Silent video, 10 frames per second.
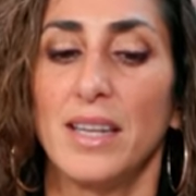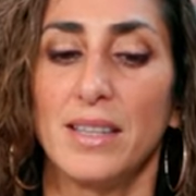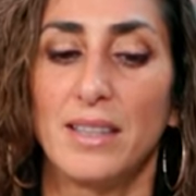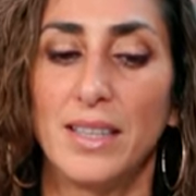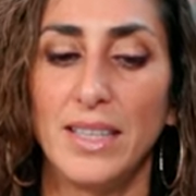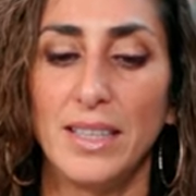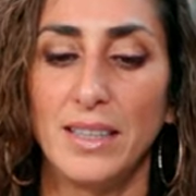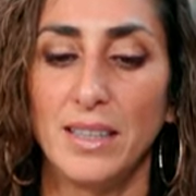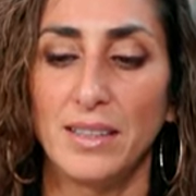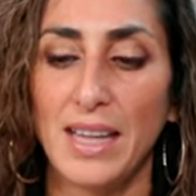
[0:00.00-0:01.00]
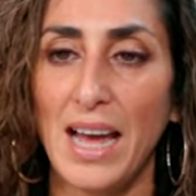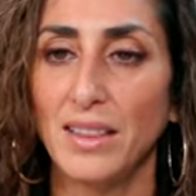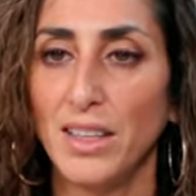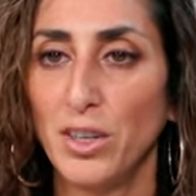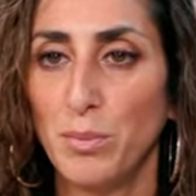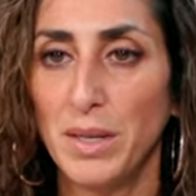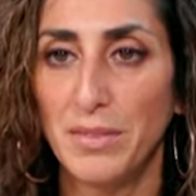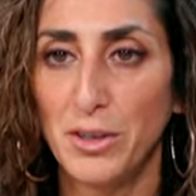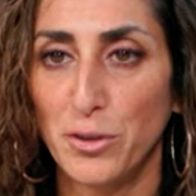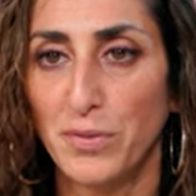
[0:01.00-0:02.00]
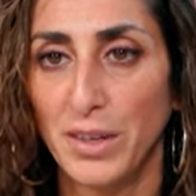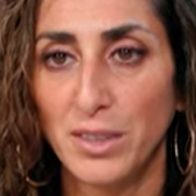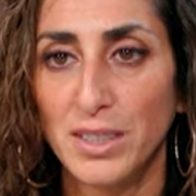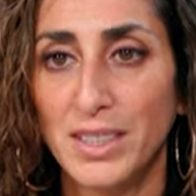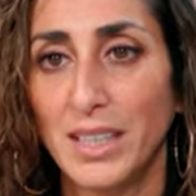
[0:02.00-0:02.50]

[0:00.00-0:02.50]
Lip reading: that little bit of interference